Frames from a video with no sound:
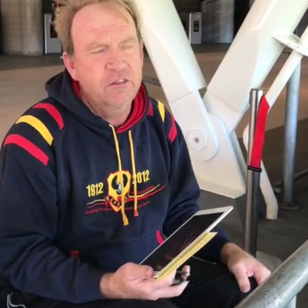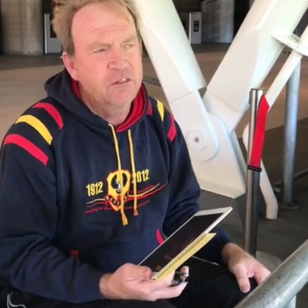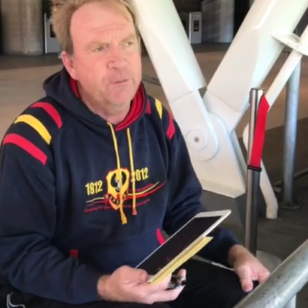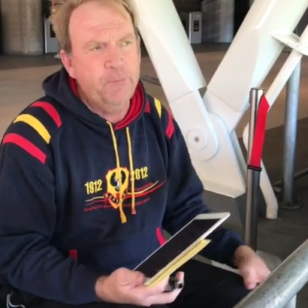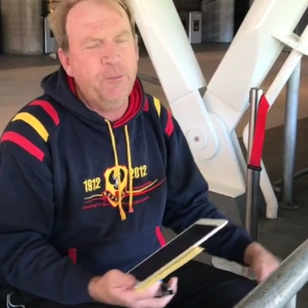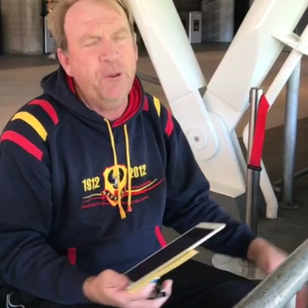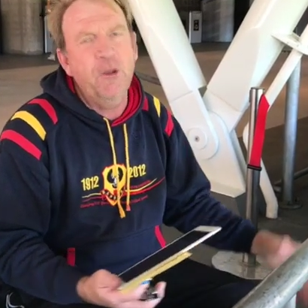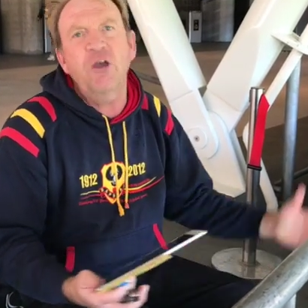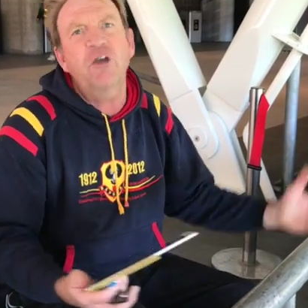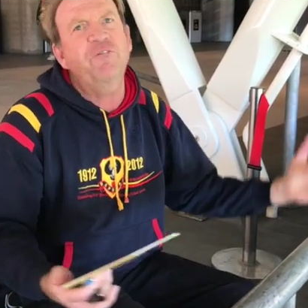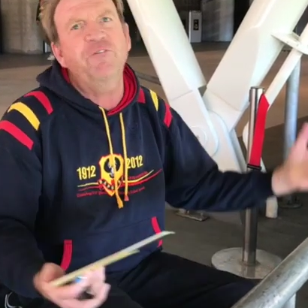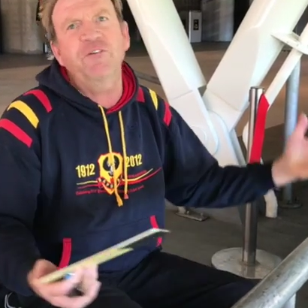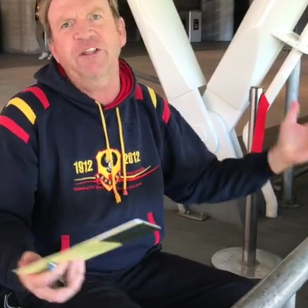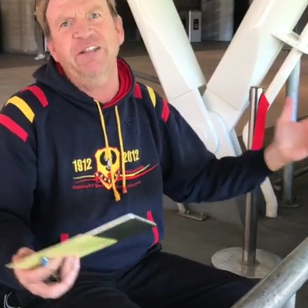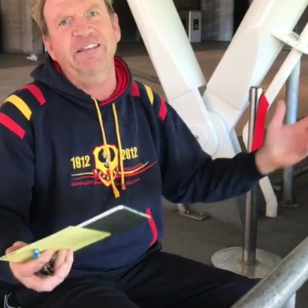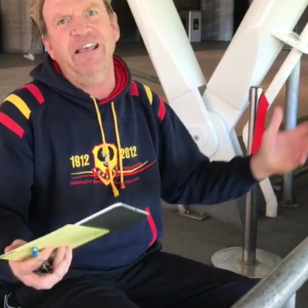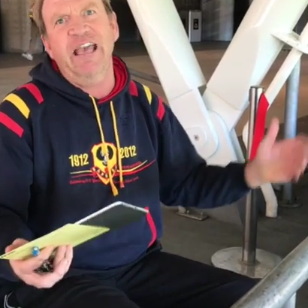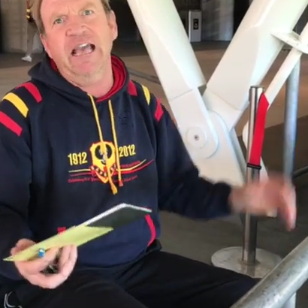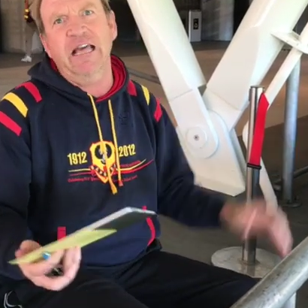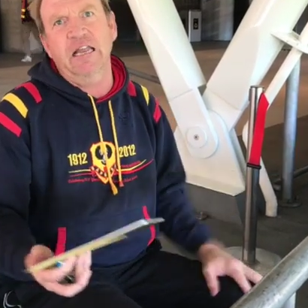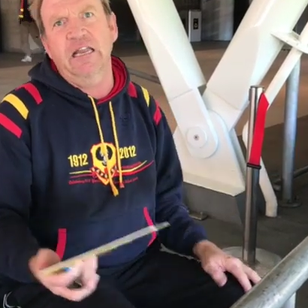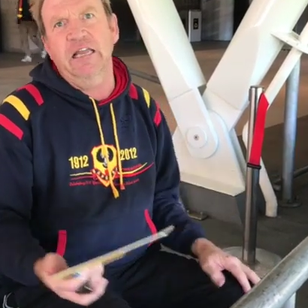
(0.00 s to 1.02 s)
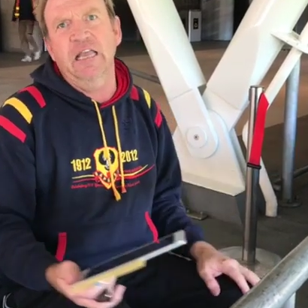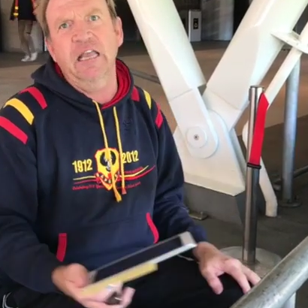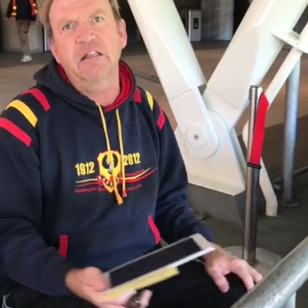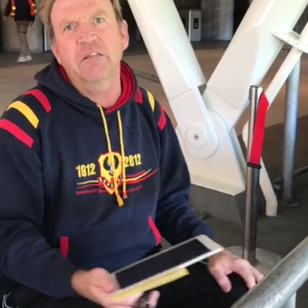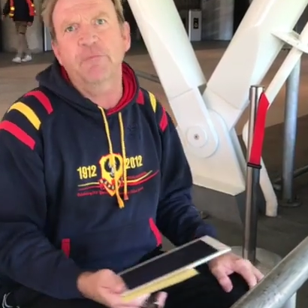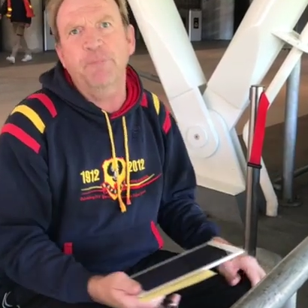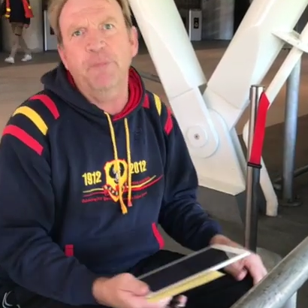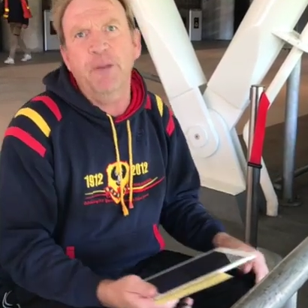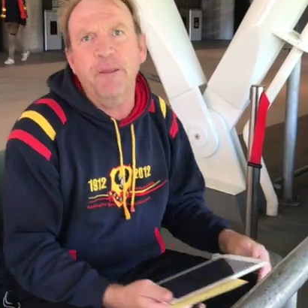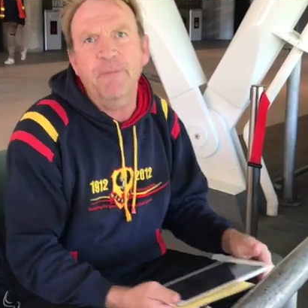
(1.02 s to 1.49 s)
The perfect tackle
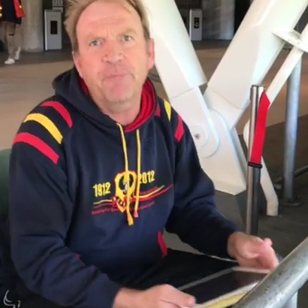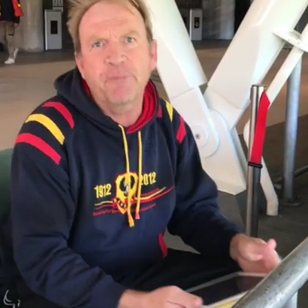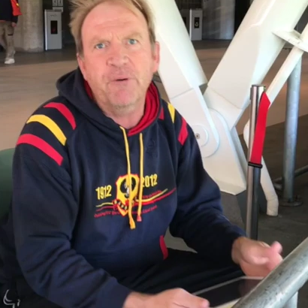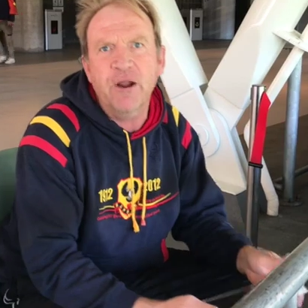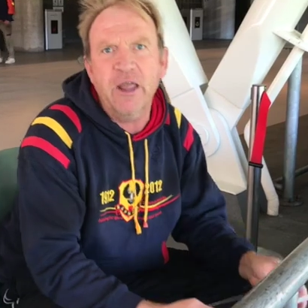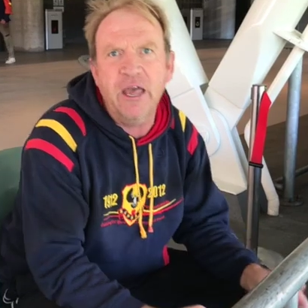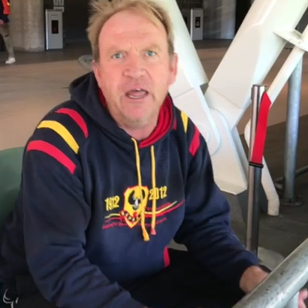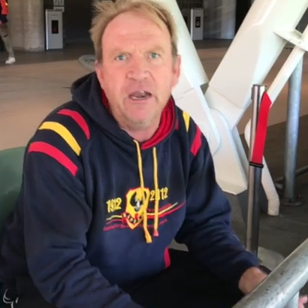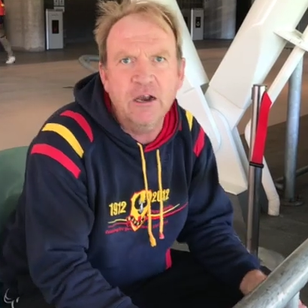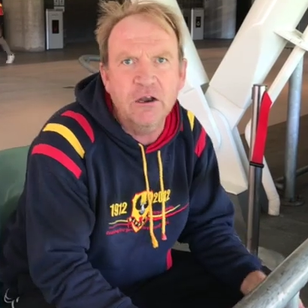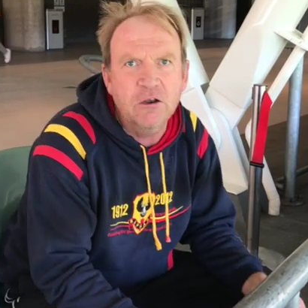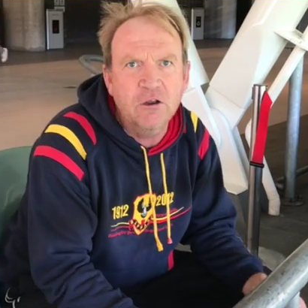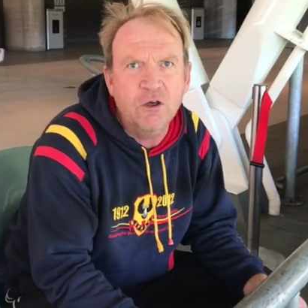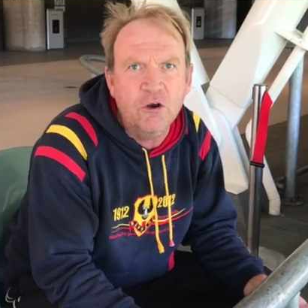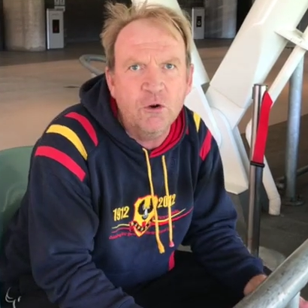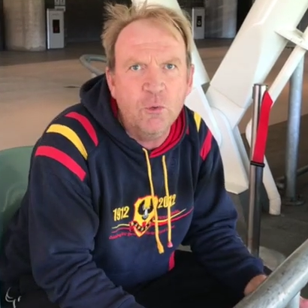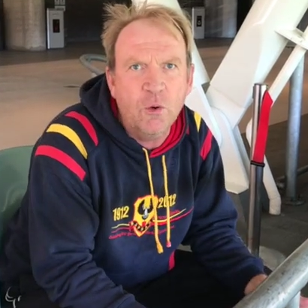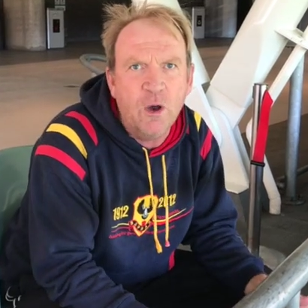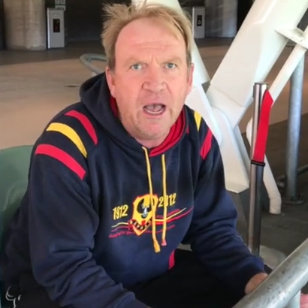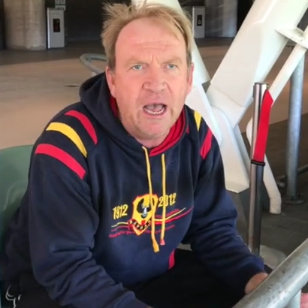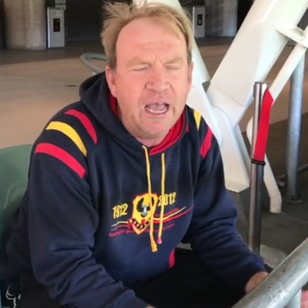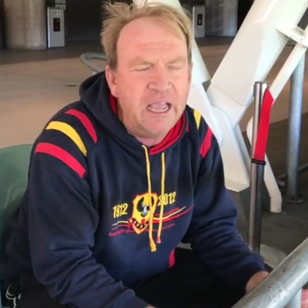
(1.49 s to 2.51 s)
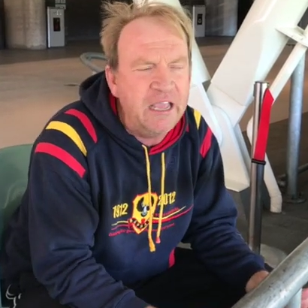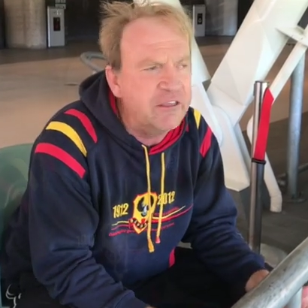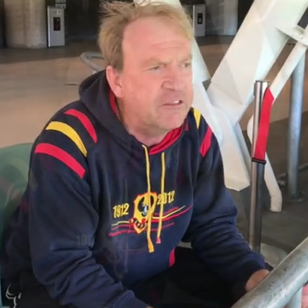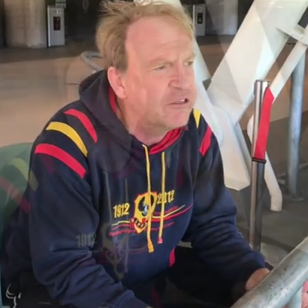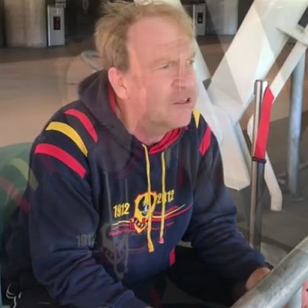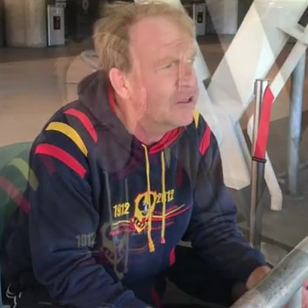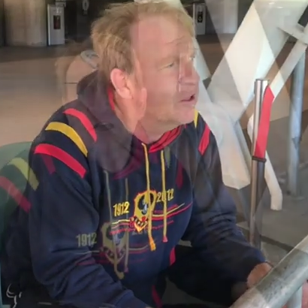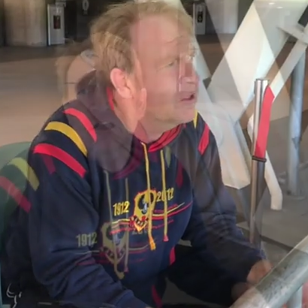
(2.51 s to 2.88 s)
against Ben Brown in a lot of ways.